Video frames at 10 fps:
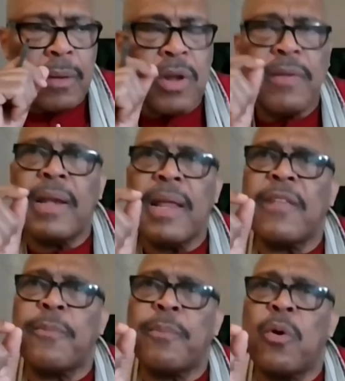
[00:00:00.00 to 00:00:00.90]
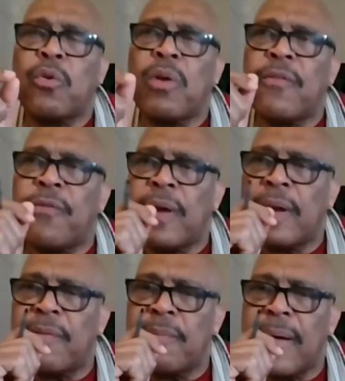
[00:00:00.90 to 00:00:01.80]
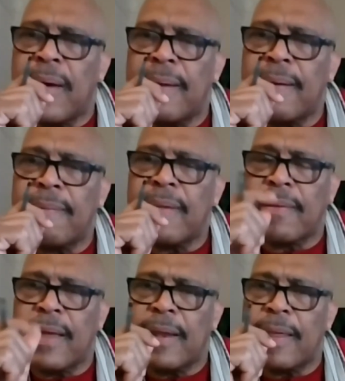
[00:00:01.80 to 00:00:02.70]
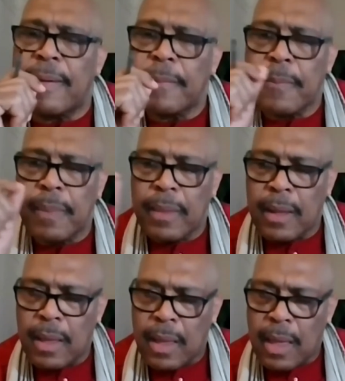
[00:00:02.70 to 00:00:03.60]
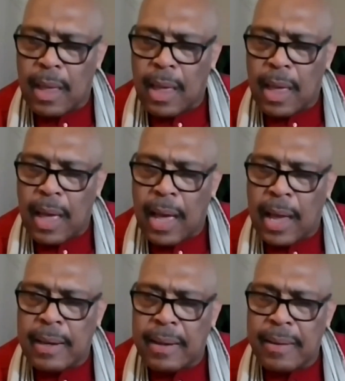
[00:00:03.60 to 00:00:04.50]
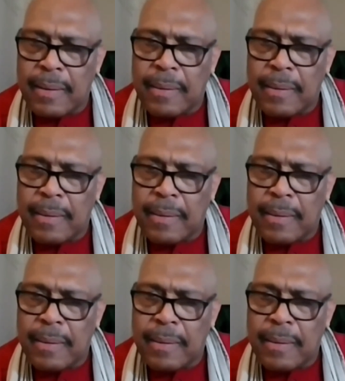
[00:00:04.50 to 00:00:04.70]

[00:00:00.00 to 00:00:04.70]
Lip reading: Recently, I spoke to a friend of mine, this lady, and